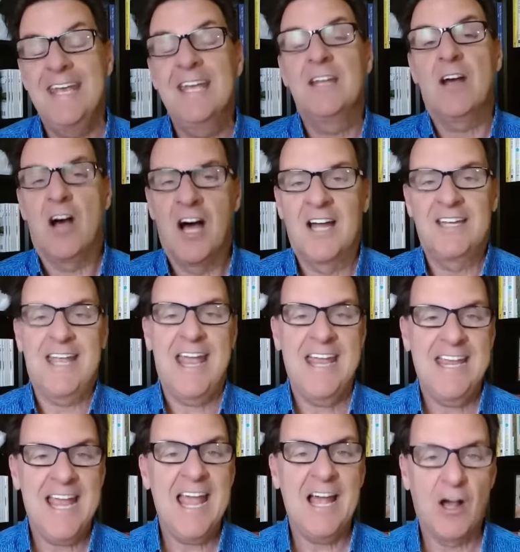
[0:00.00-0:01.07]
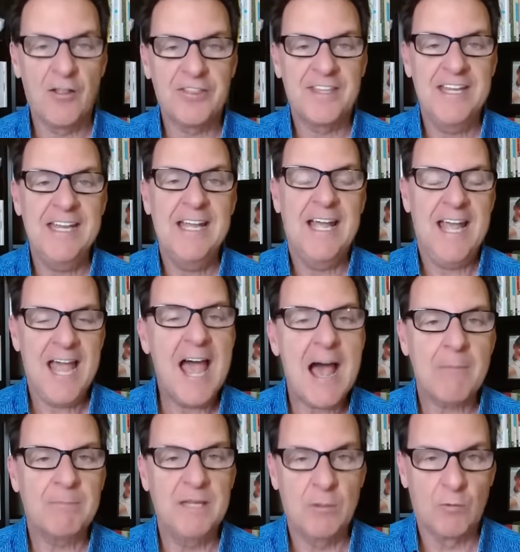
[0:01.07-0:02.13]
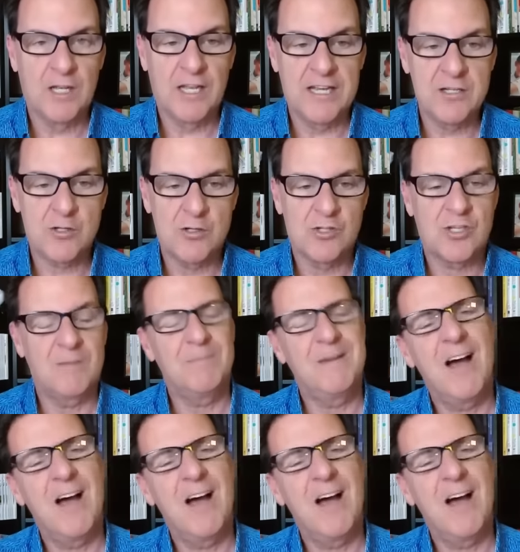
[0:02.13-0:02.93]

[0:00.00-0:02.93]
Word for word: in on a healthy, happy relationship.